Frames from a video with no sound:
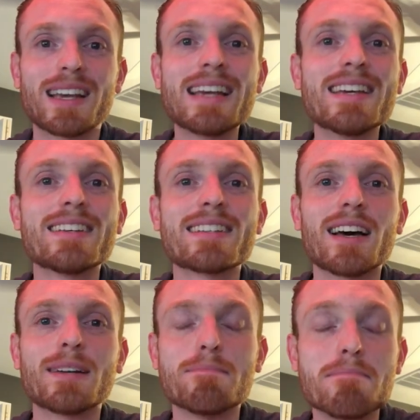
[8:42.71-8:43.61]
He is
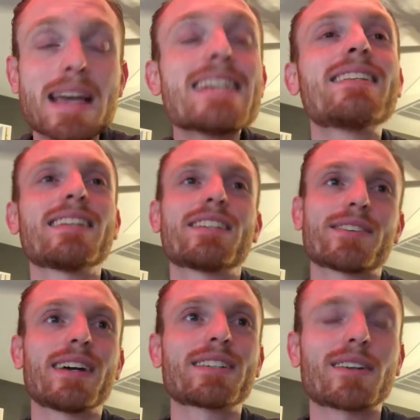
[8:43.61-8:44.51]
an amazing
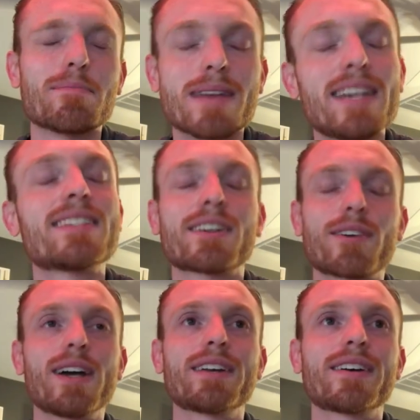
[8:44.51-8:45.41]
director, an amazing
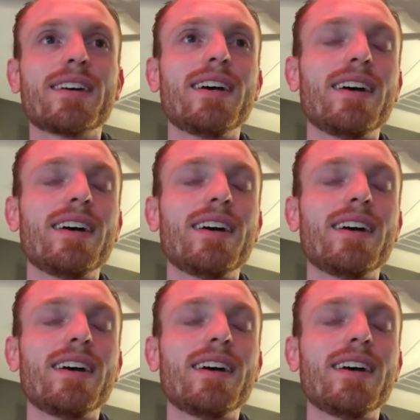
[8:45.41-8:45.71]
writer.